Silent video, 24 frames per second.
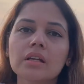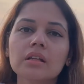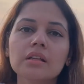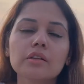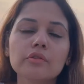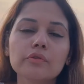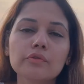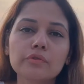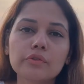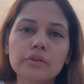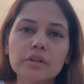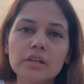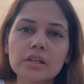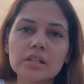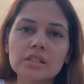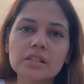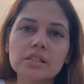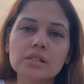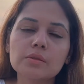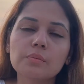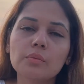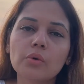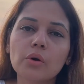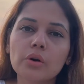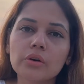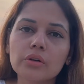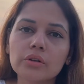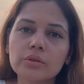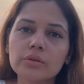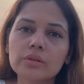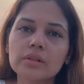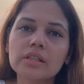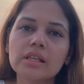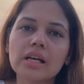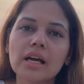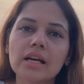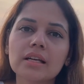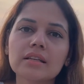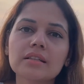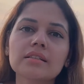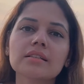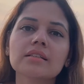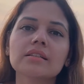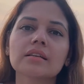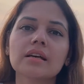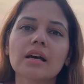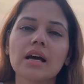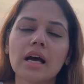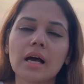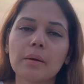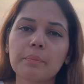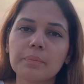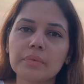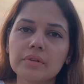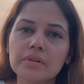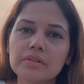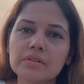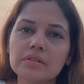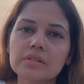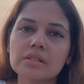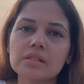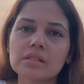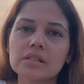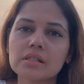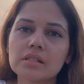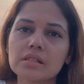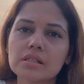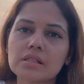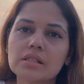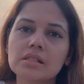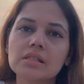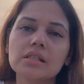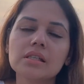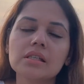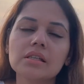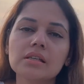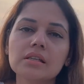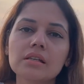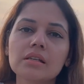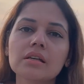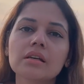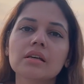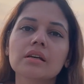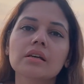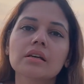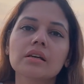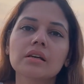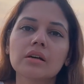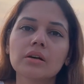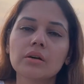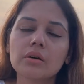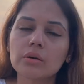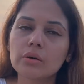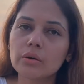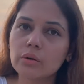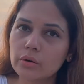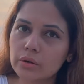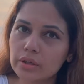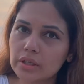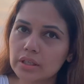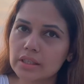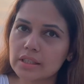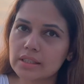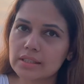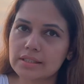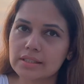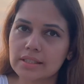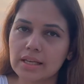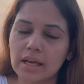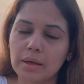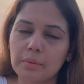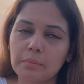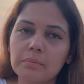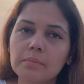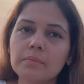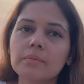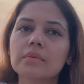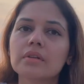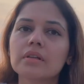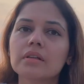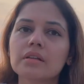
The first module that happens is the oral exam,